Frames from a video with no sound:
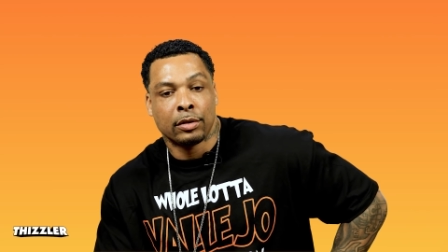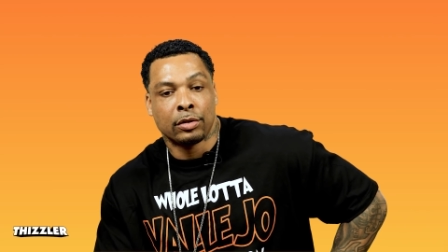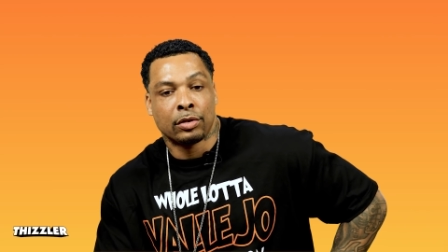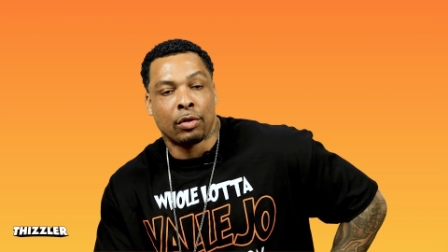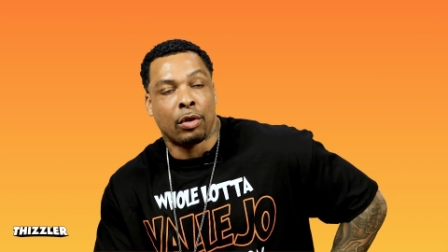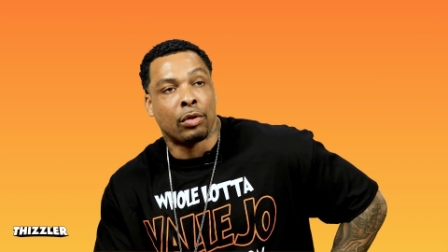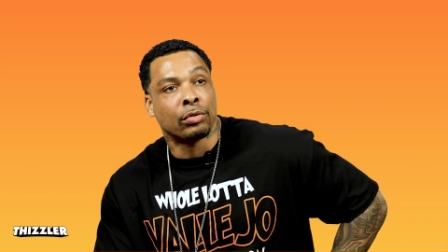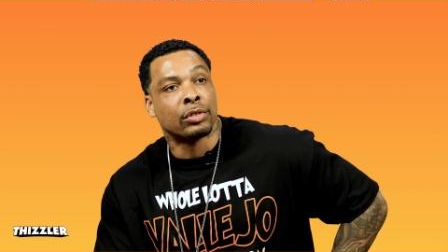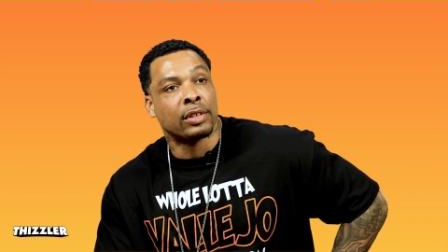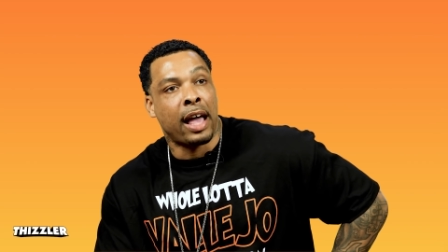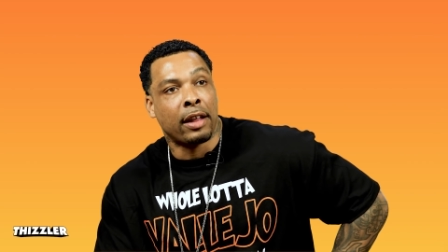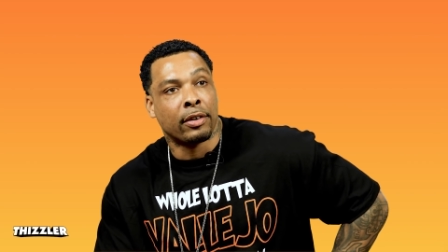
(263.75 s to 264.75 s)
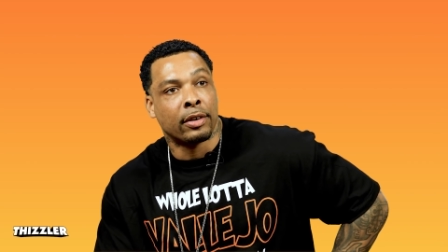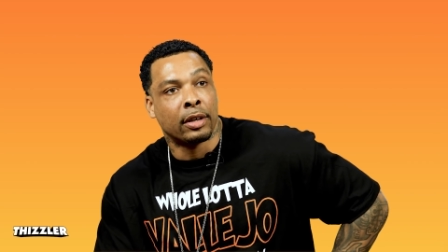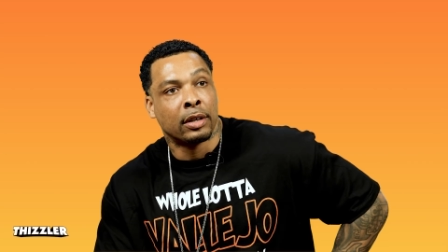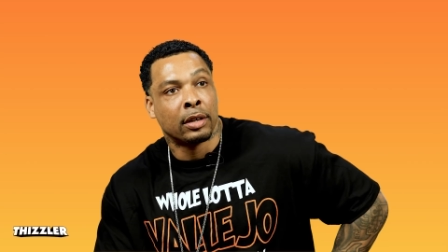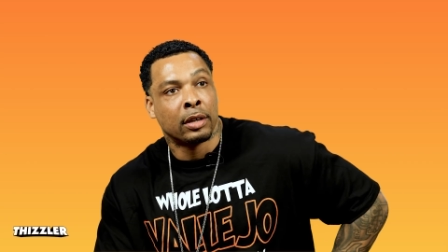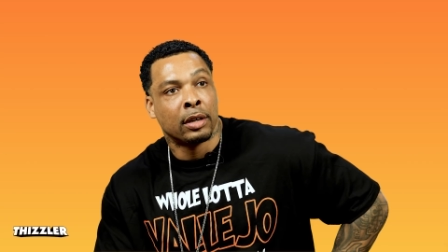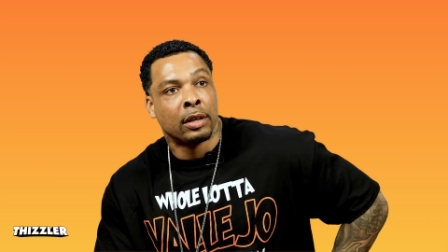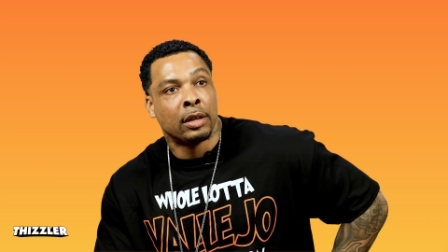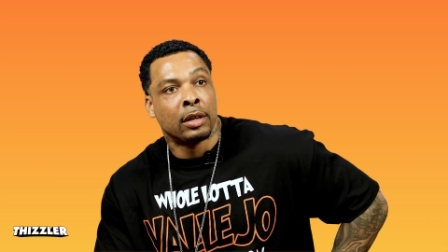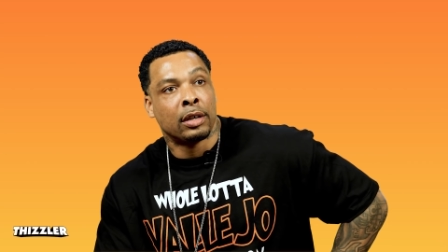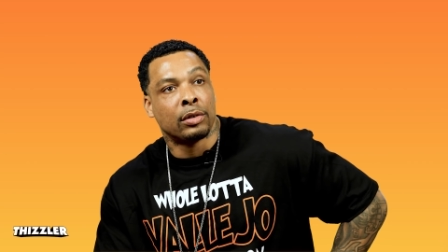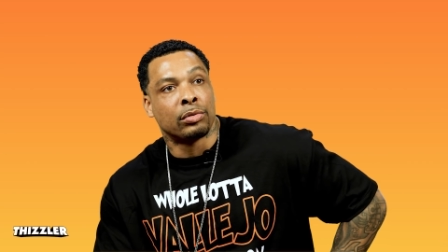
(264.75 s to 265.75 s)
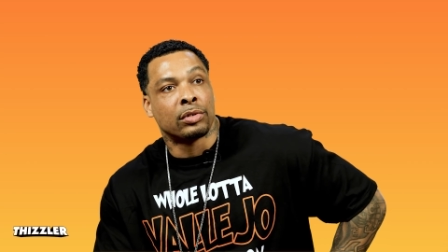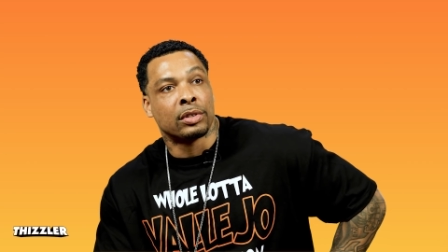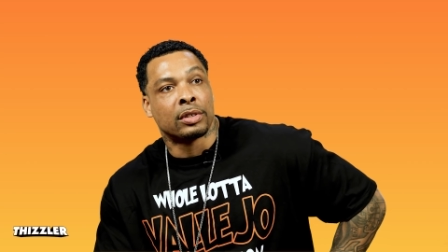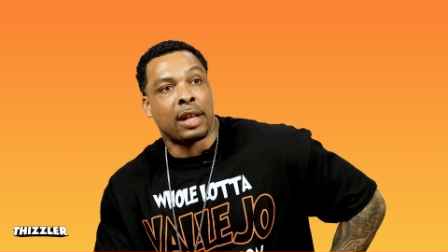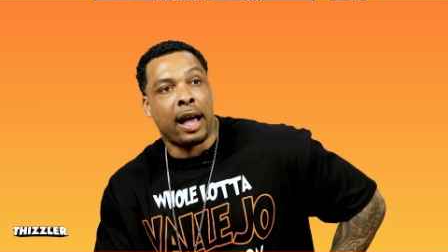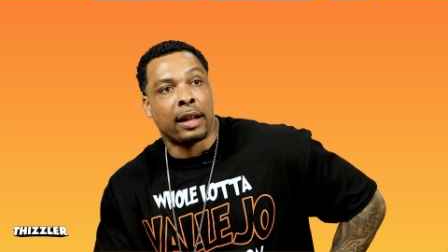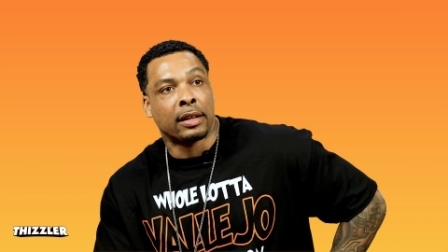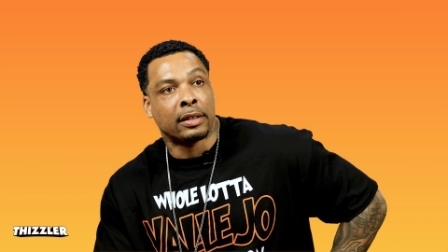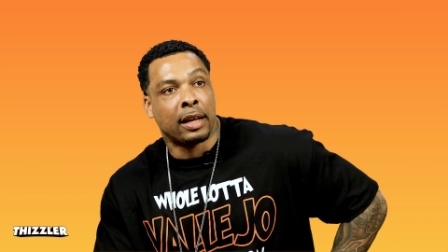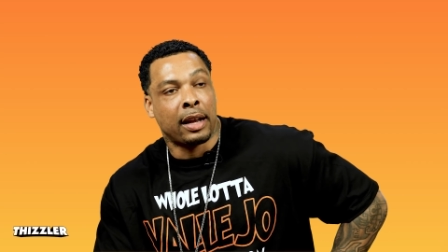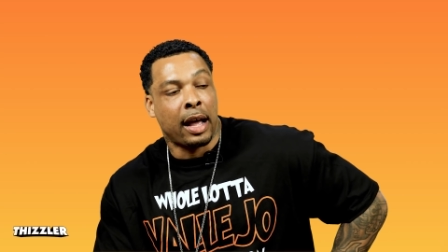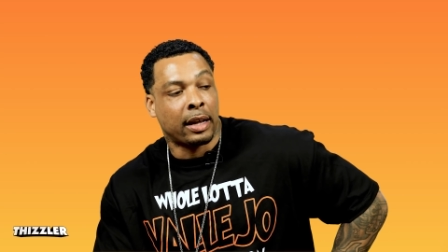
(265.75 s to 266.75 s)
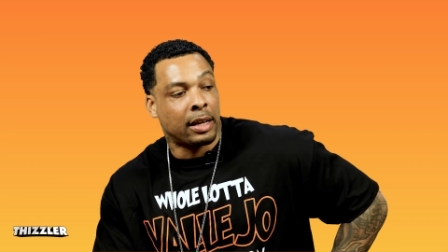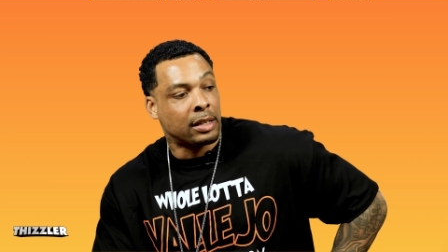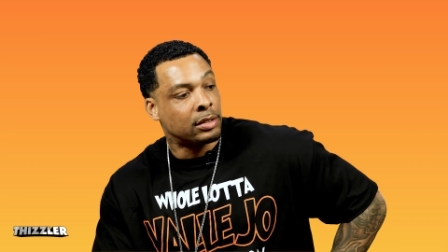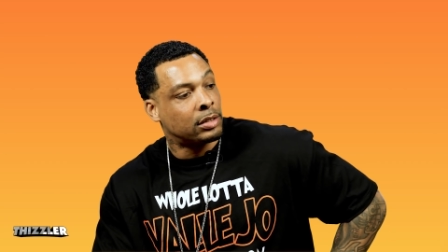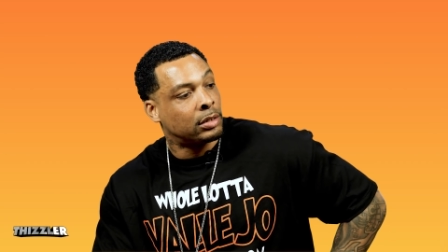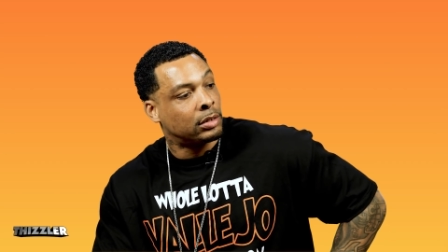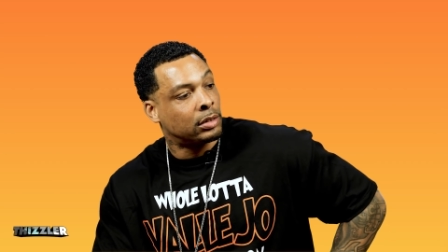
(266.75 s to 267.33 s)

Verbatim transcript: So on Saturday, it was decided that I guess